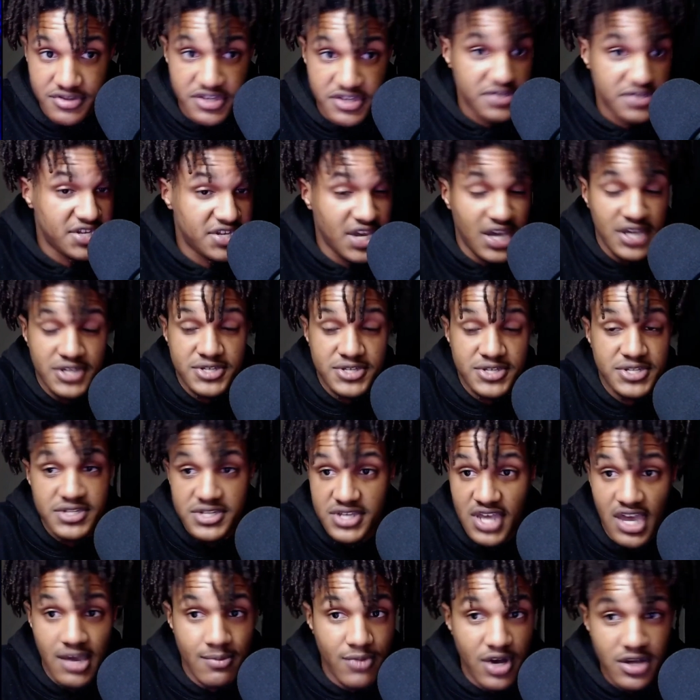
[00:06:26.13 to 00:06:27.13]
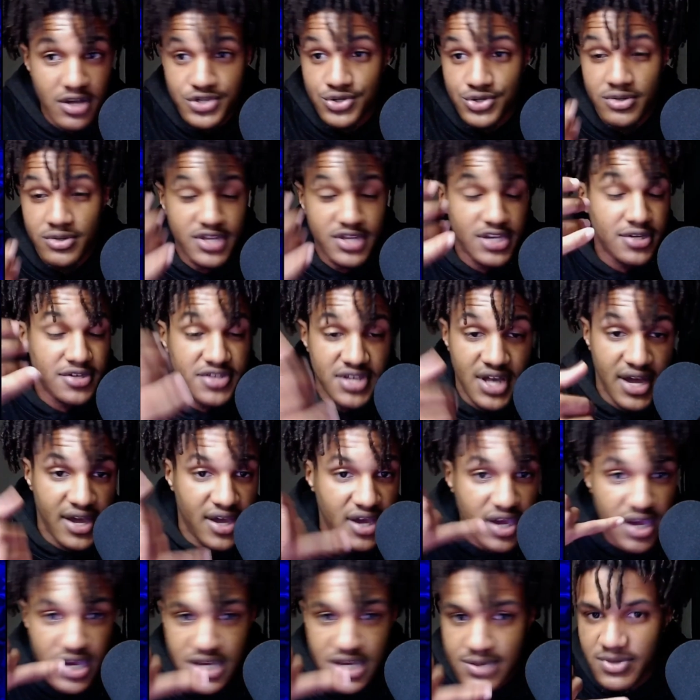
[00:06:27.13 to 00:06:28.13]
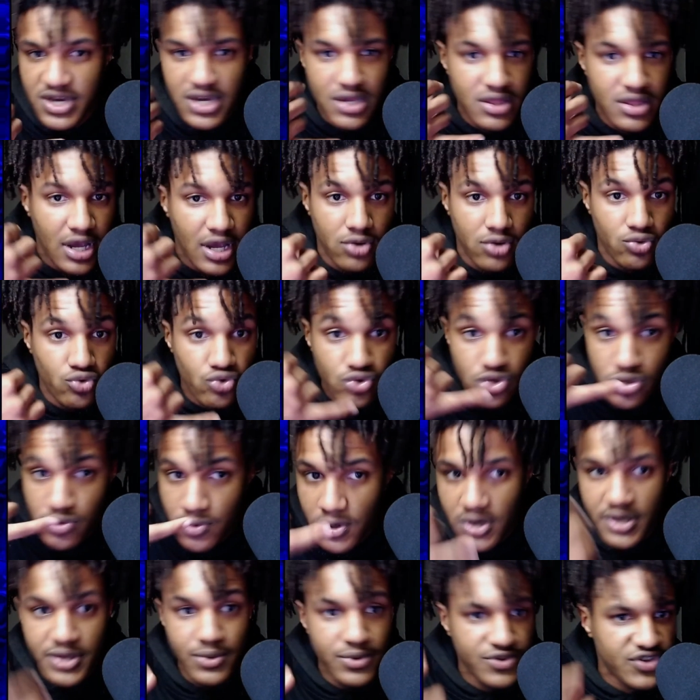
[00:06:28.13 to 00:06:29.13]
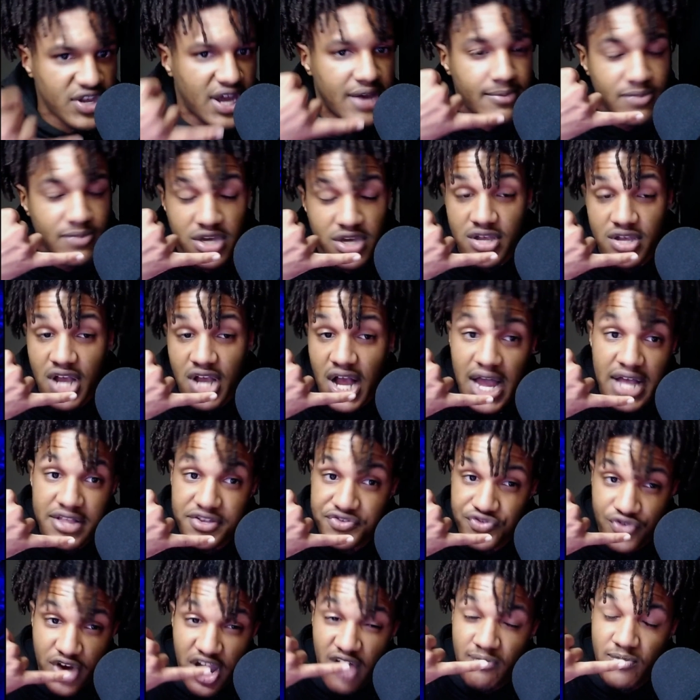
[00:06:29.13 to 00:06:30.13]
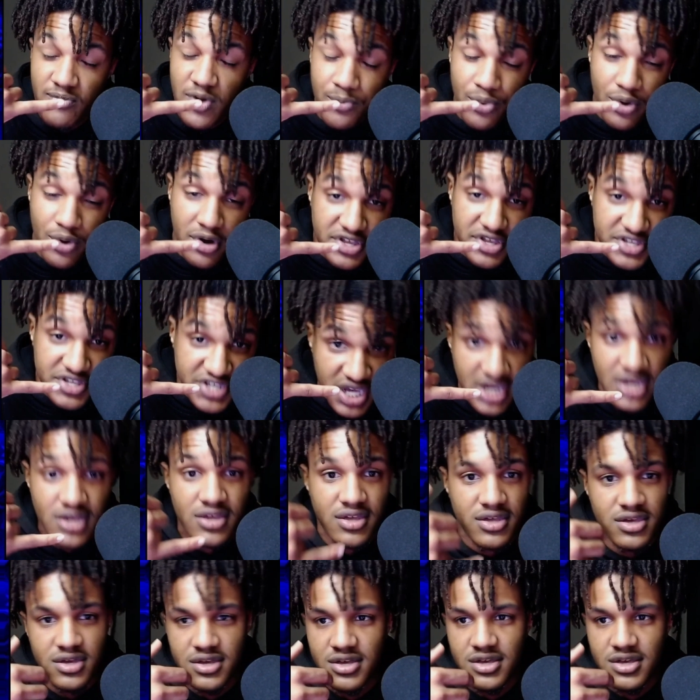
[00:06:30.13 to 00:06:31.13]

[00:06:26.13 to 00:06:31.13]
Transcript: The Texans came up to him and they was like, hey, man, like, who you want? He was like, man, y'all got to draft my boy Tank.